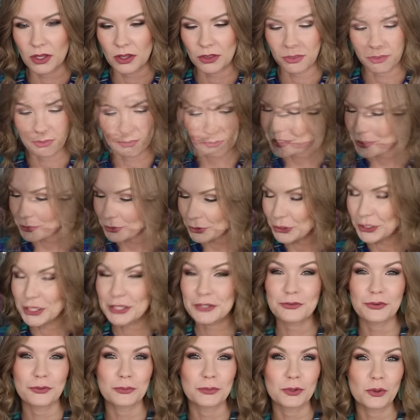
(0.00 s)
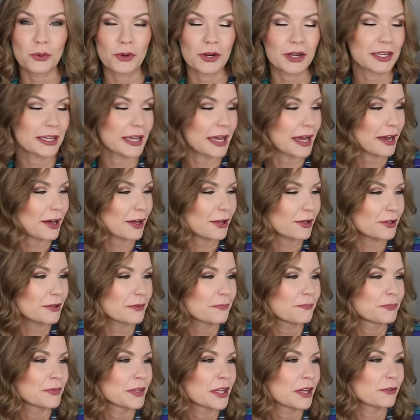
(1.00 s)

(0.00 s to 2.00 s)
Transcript: And then some goodies from L'Oreal.